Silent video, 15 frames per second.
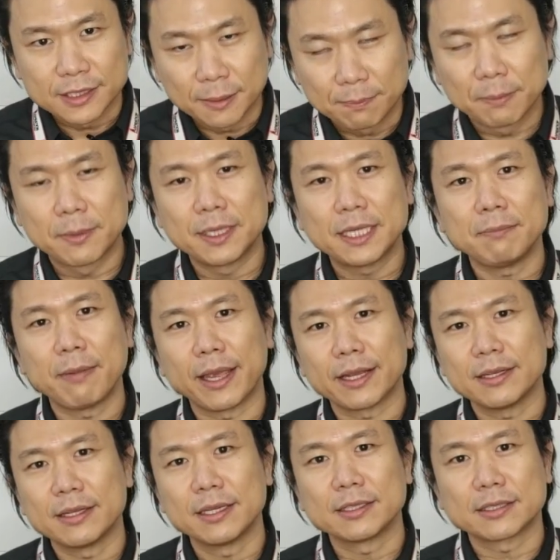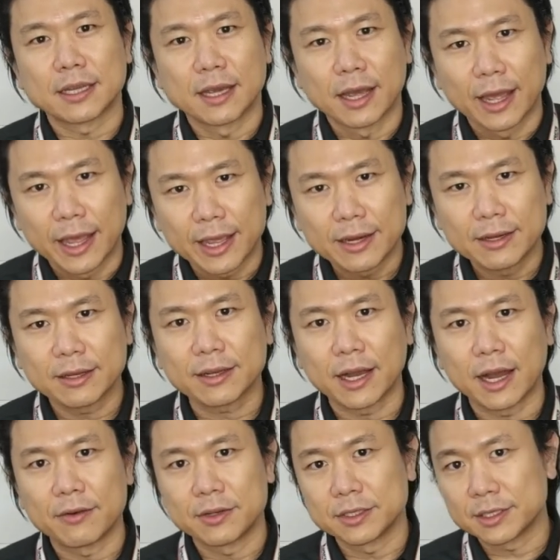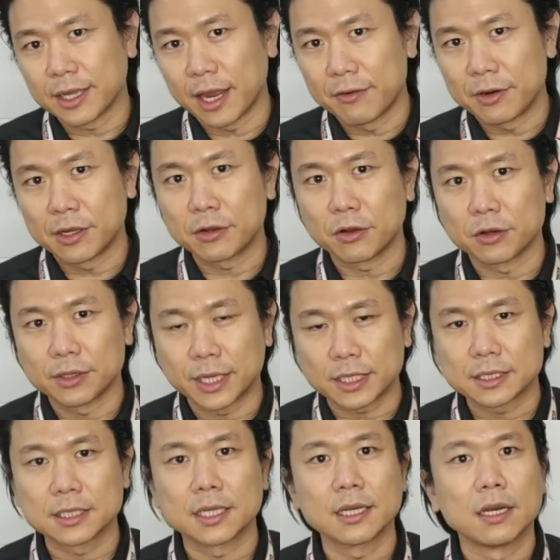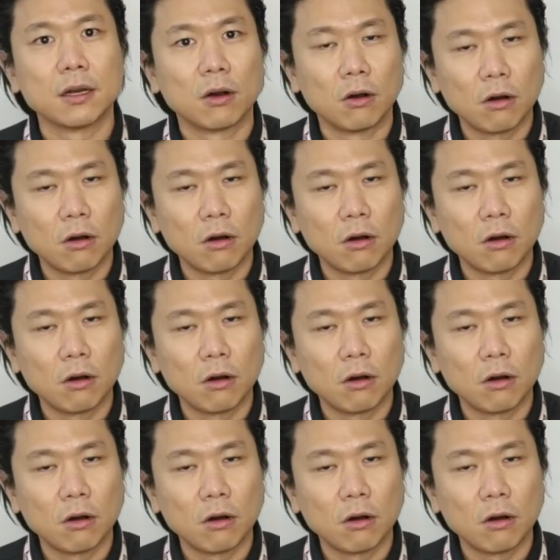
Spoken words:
the permanent magnet and the current carrying conductor